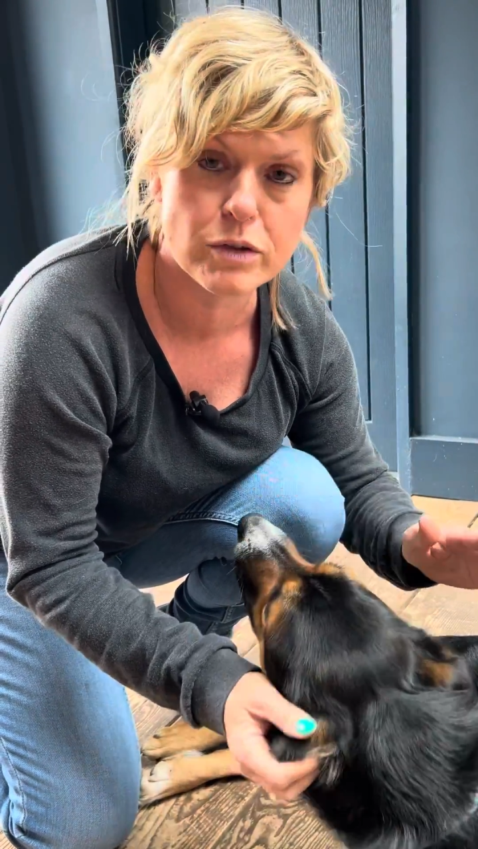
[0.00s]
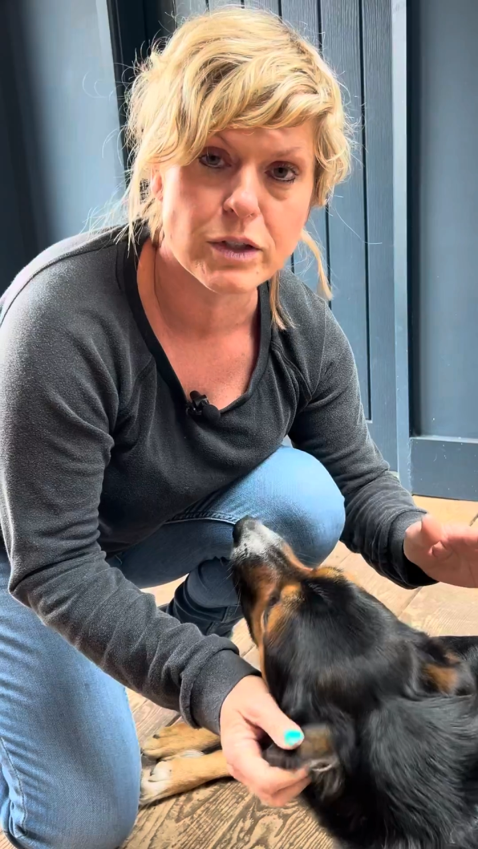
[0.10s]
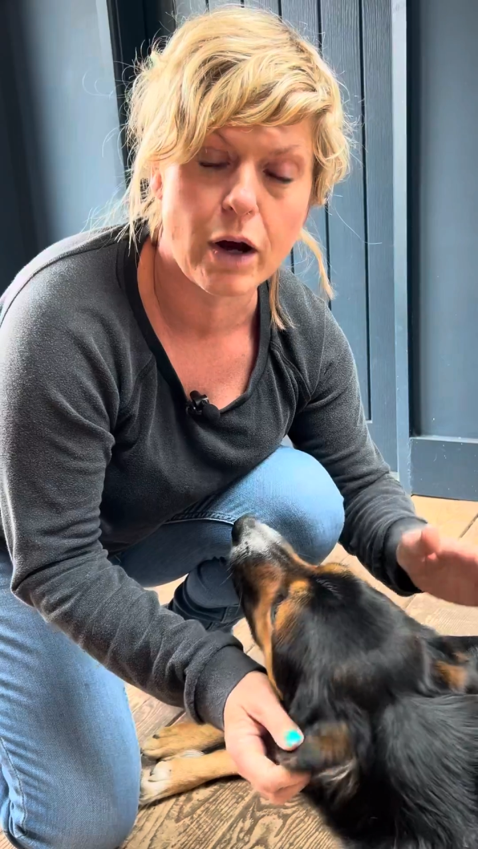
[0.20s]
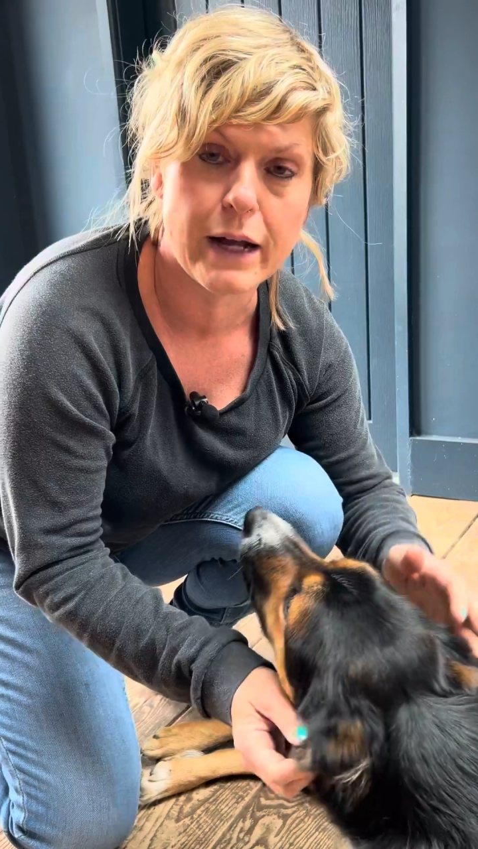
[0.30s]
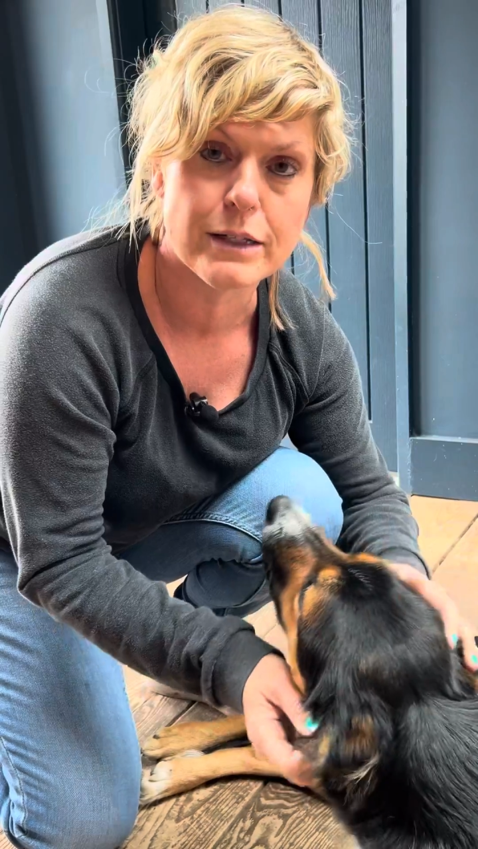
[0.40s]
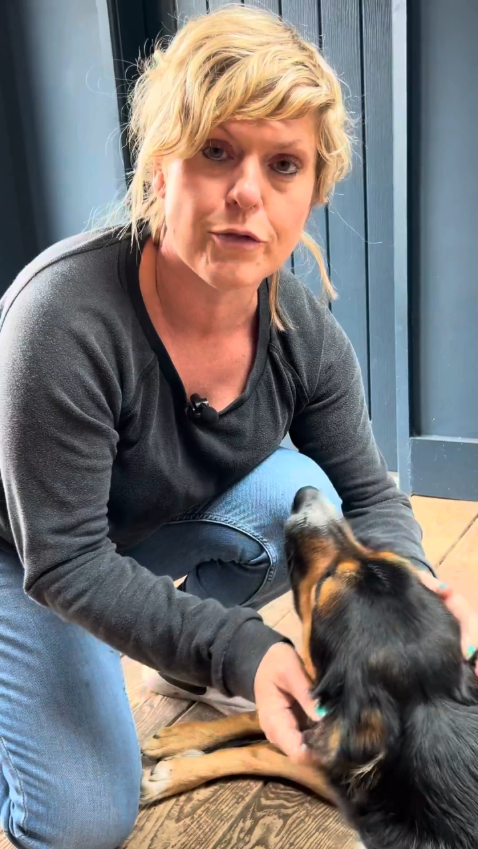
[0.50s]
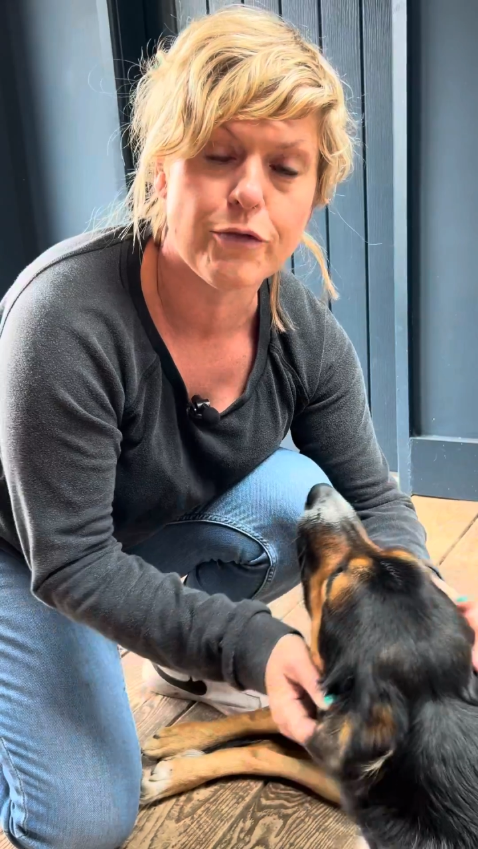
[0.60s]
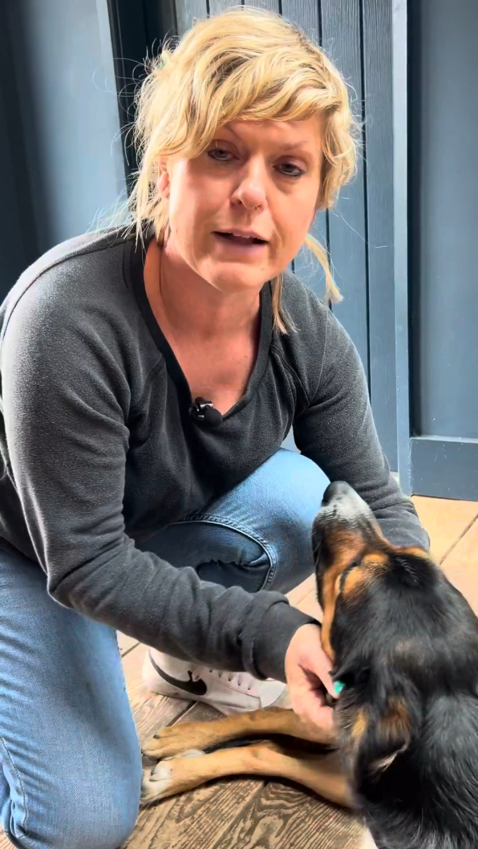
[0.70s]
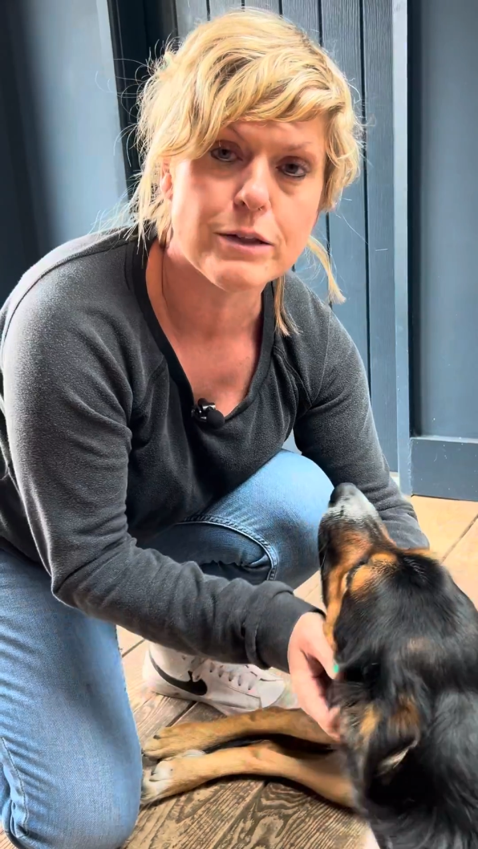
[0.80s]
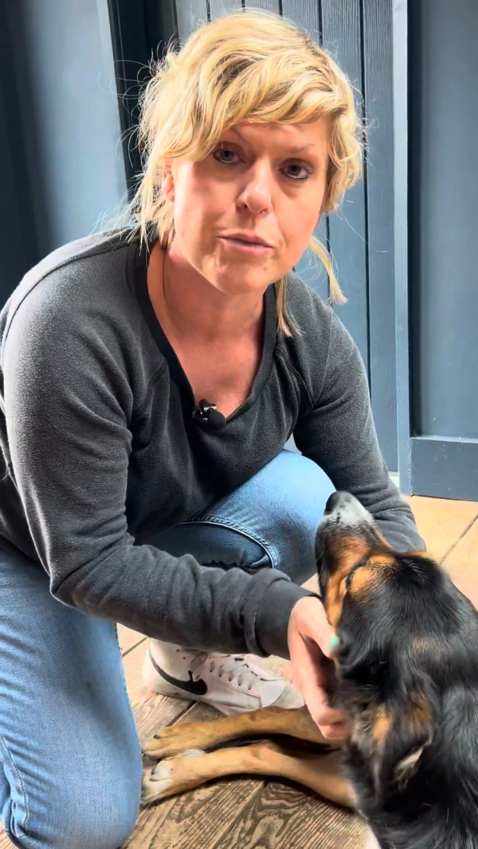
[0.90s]
signs of
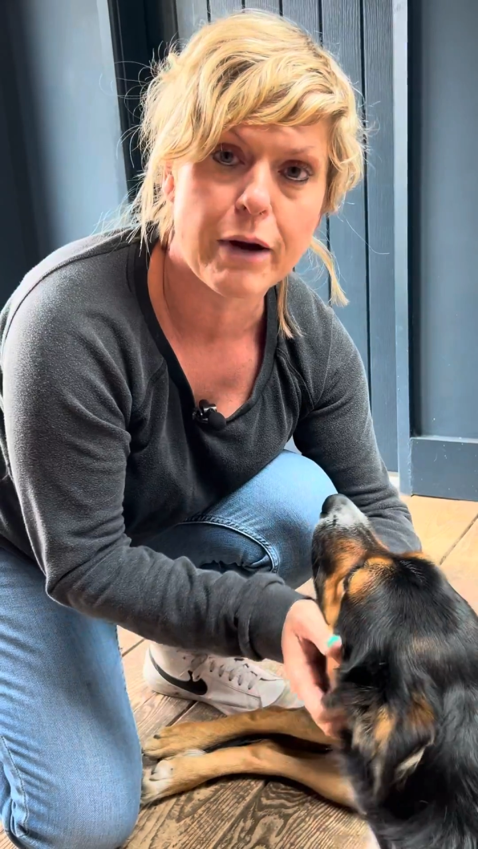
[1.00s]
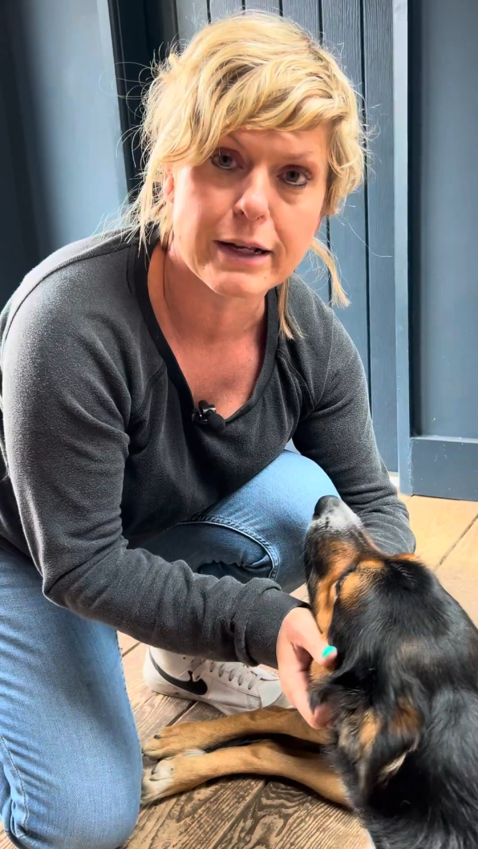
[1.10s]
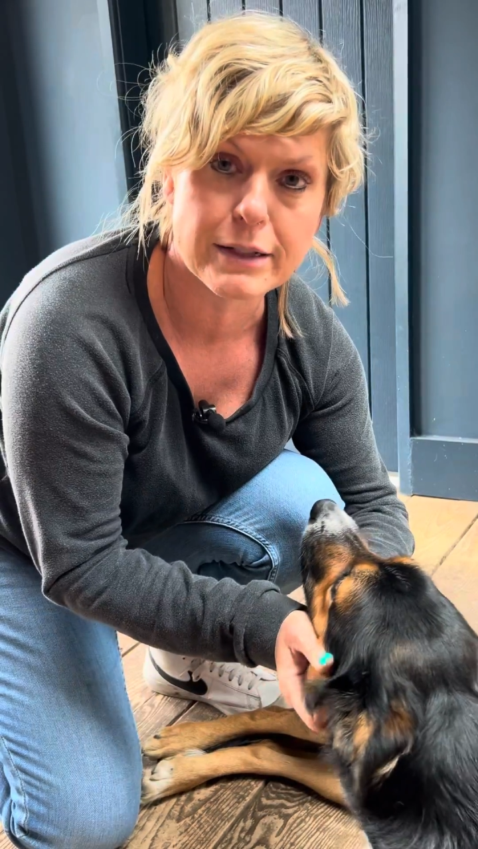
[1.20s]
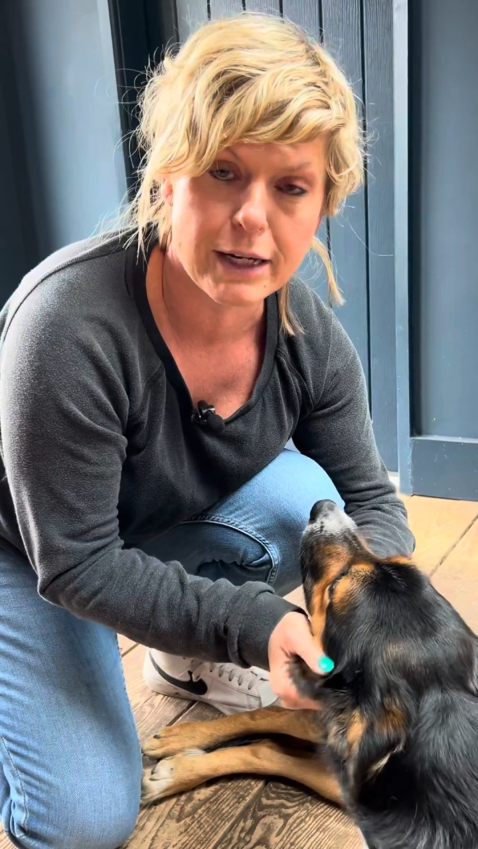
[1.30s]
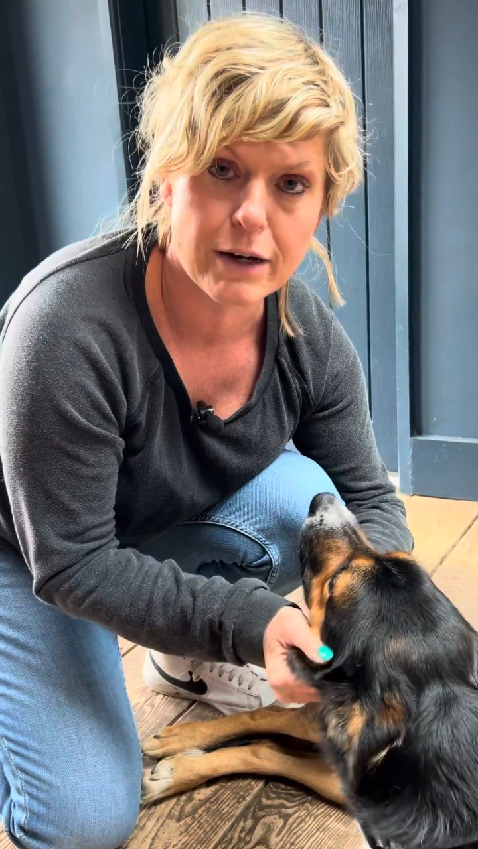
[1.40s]
phantom pregnancy